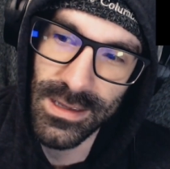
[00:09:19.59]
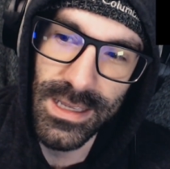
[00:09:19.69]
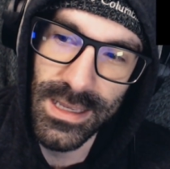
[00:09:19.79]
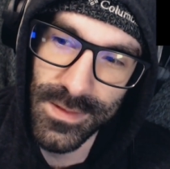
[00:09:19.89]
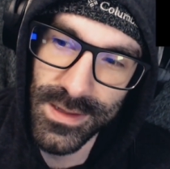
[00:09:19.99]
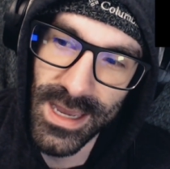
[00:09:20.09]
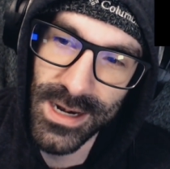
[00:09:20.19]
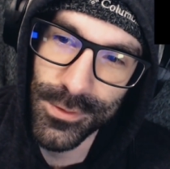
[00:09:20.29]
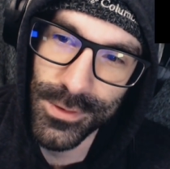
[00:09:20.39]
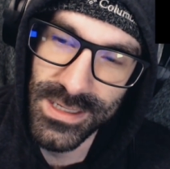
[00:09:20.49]
in the
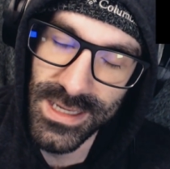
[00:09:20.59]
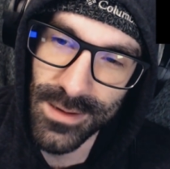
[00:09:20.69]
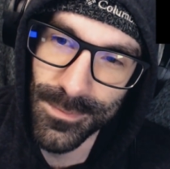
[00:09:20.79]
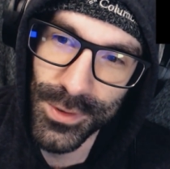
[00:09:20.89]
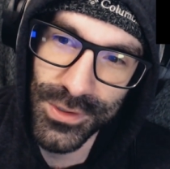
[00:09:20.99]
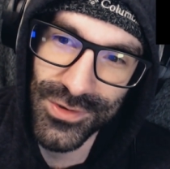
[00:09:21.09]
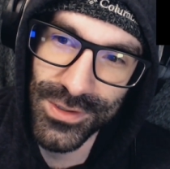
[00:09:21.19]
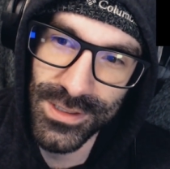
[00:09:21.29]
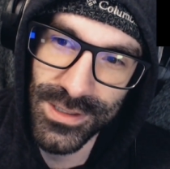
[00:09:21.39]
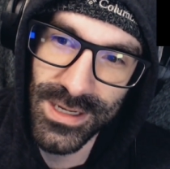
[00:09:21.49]
category, and I'm pretty
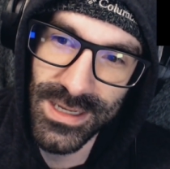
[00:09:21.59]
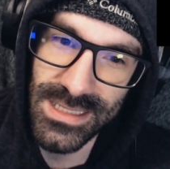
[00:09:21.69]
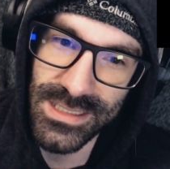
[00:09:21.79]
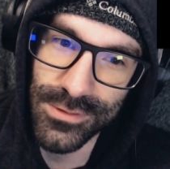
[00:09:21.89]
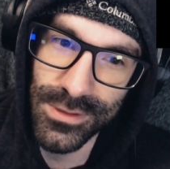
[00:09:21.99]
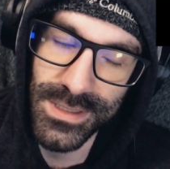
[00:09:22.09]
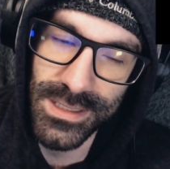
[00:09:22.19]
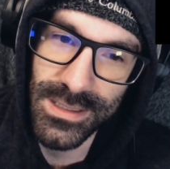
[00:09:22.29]
sure it's going to be